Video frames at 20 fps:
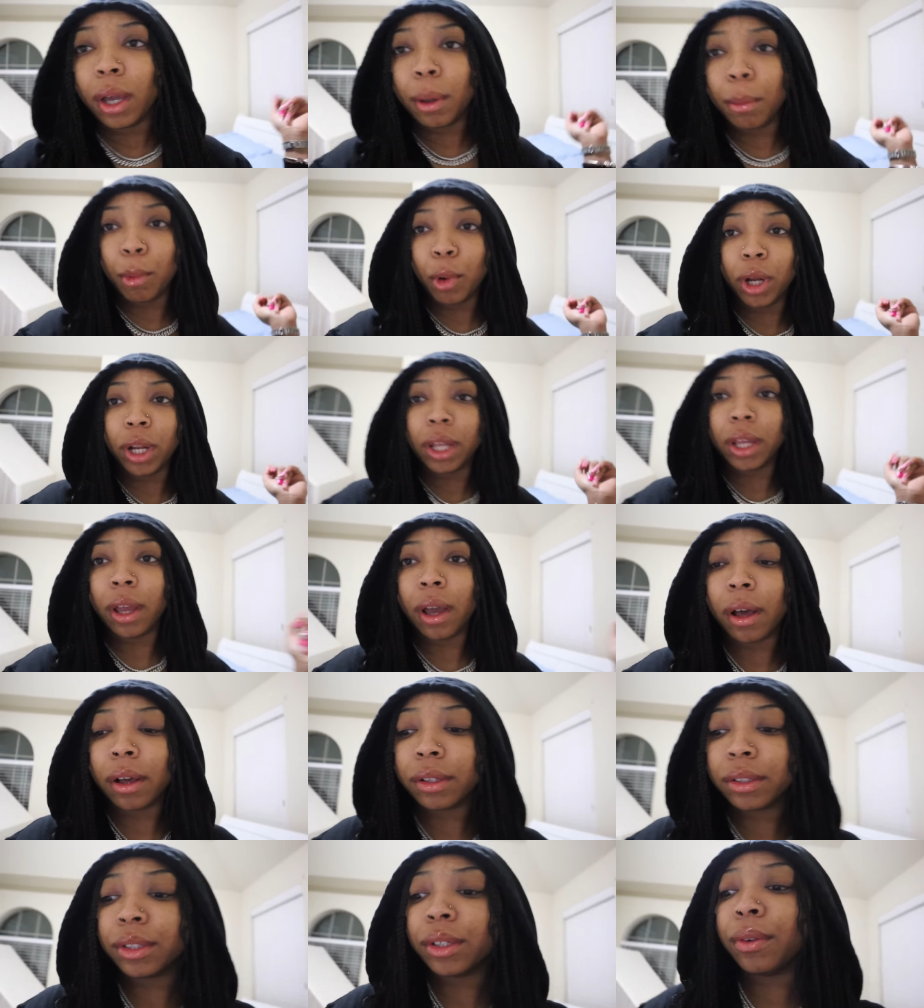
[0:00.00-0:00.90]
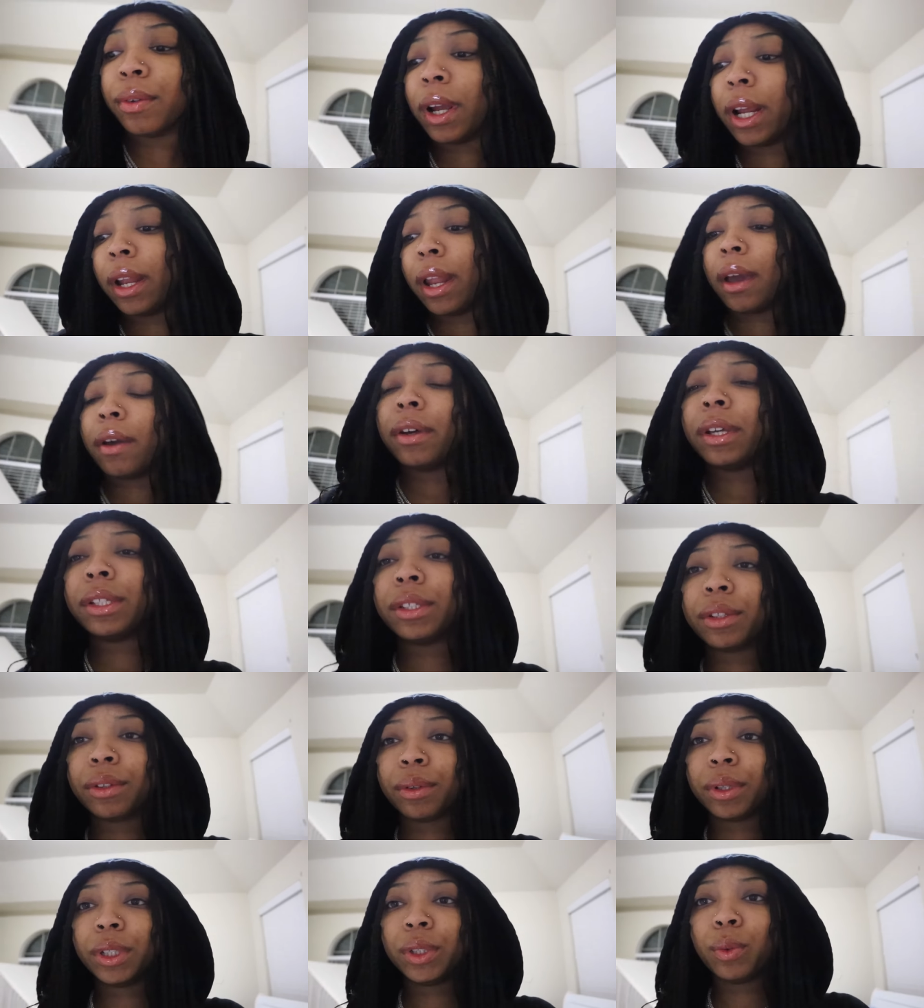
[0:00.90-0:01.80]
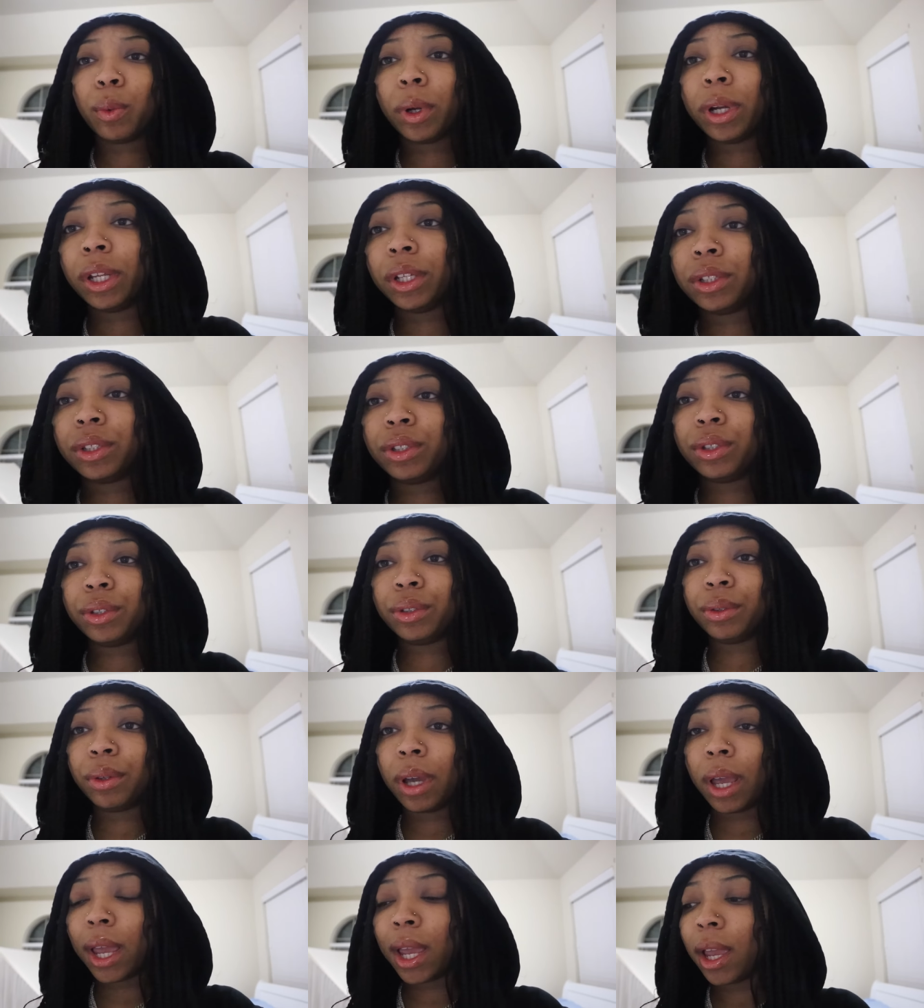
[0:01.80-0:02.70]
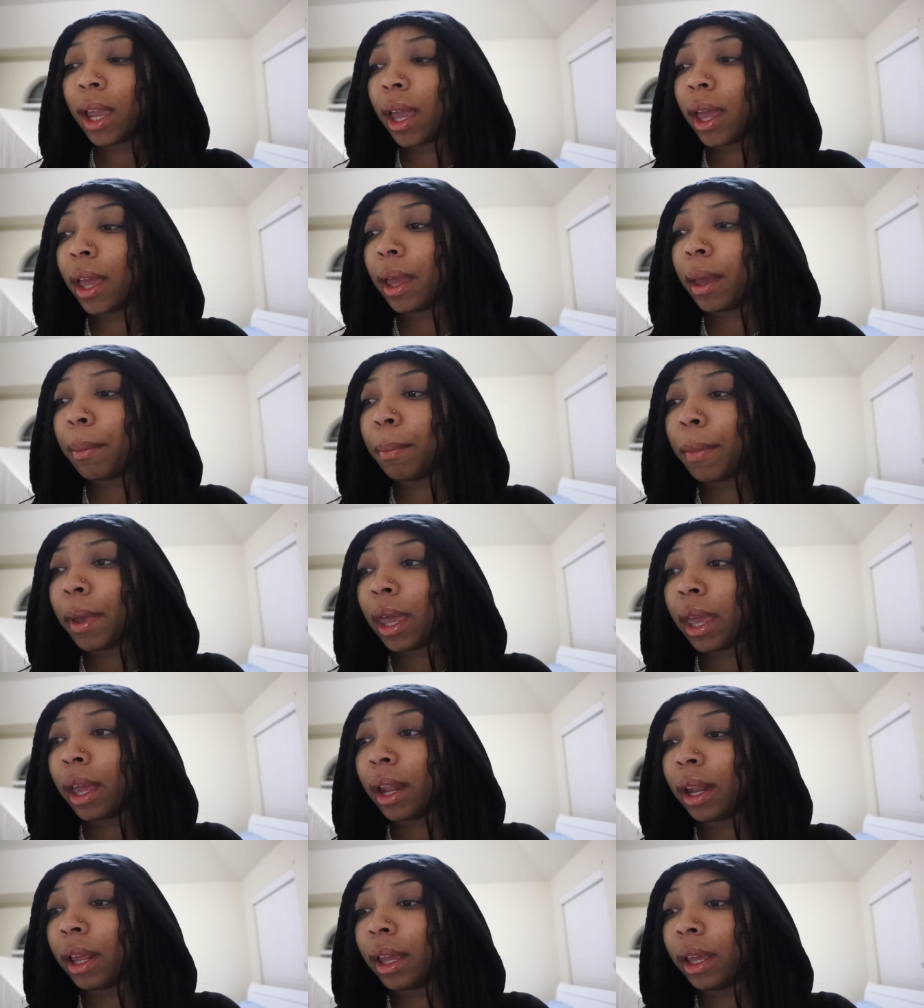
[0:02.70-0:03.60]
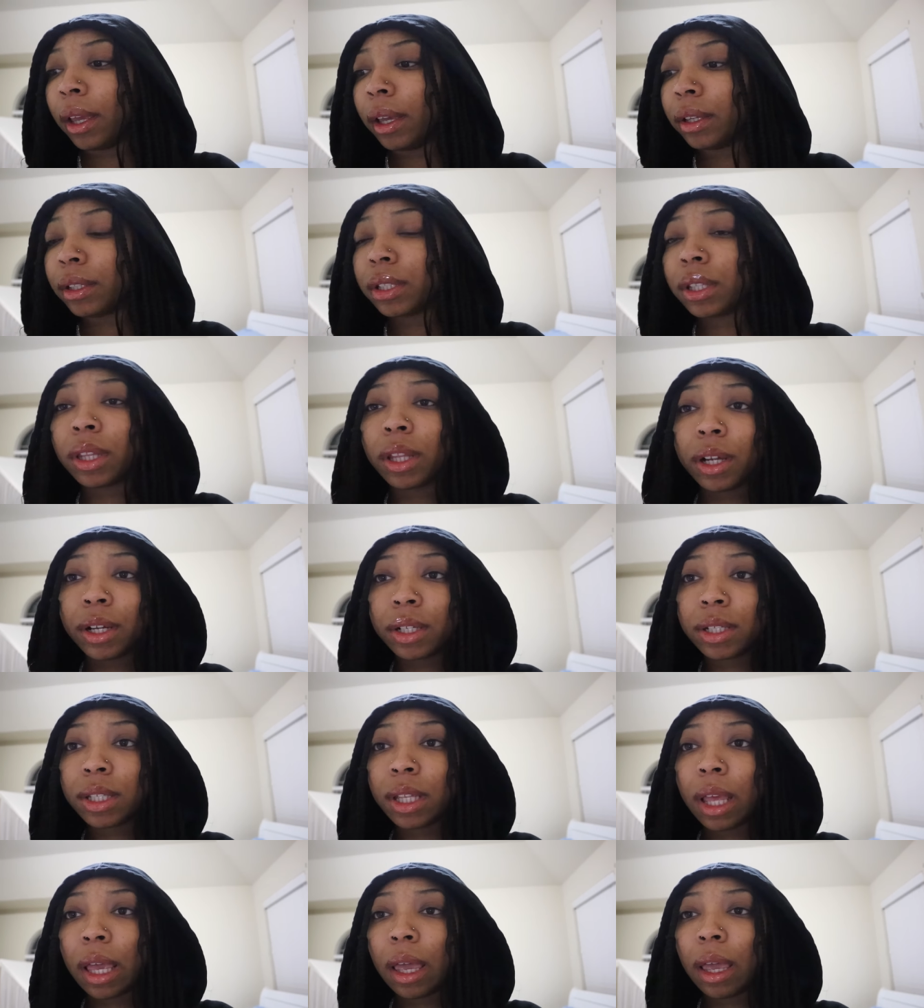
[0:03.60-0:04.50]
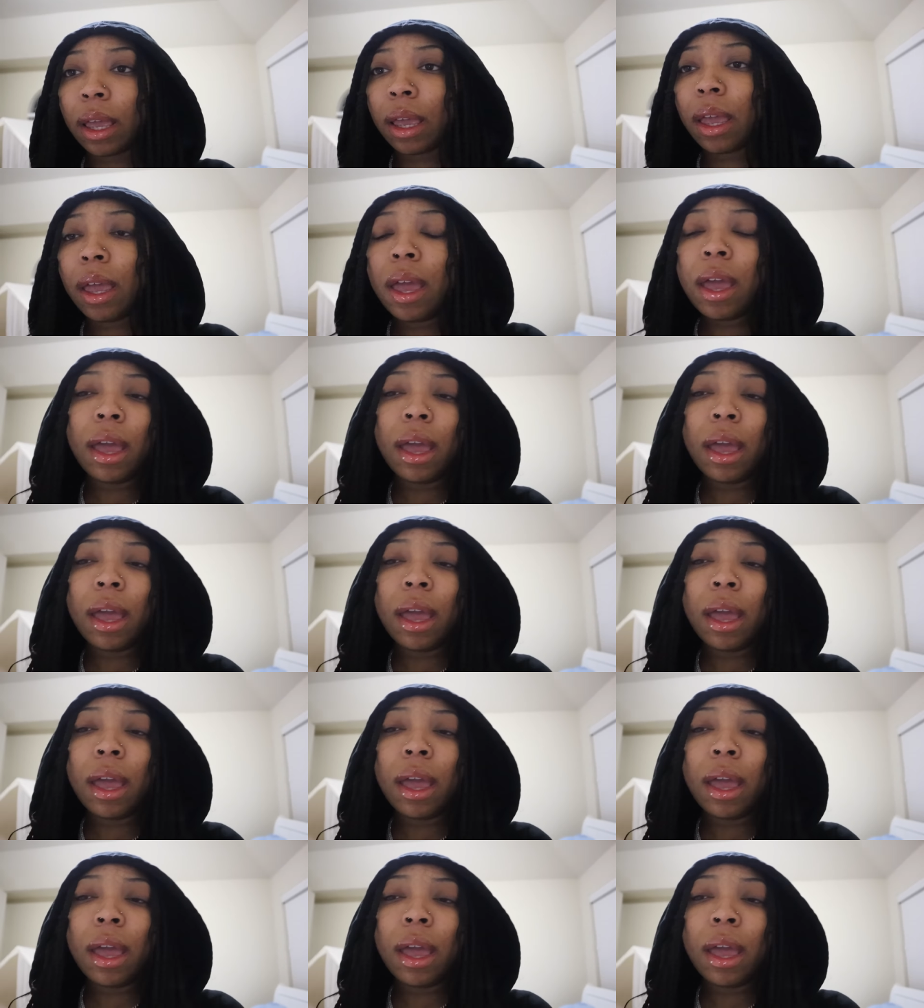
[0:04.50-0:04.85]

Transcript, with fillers: good morning y'all so right now it's 3:22 a.m and it is thursday